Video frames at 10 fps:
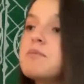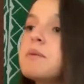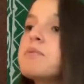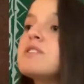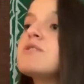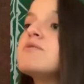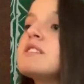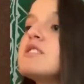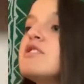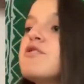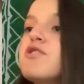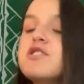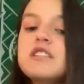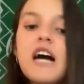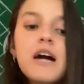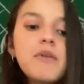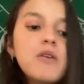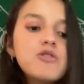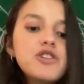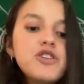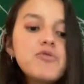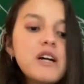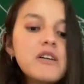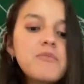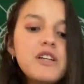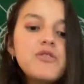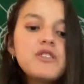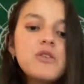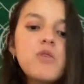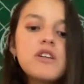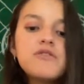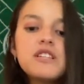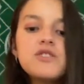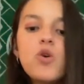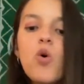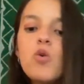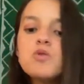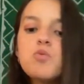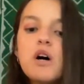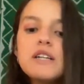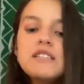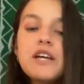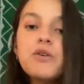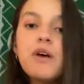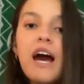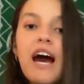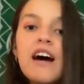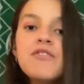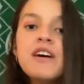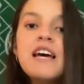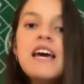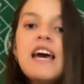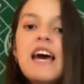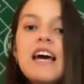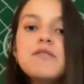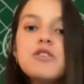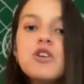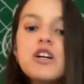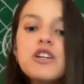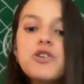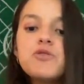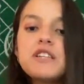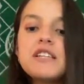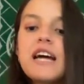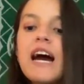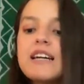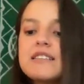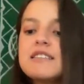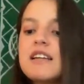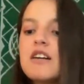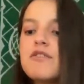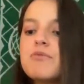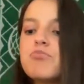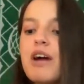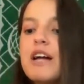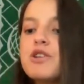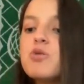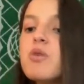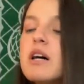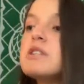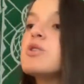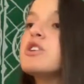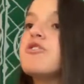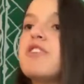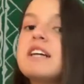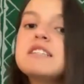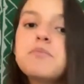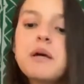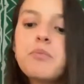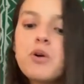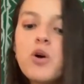paper. So if this is your first time, I would recommend using one of these old ones that you have and using that instead of a brand new one or your fancy paper or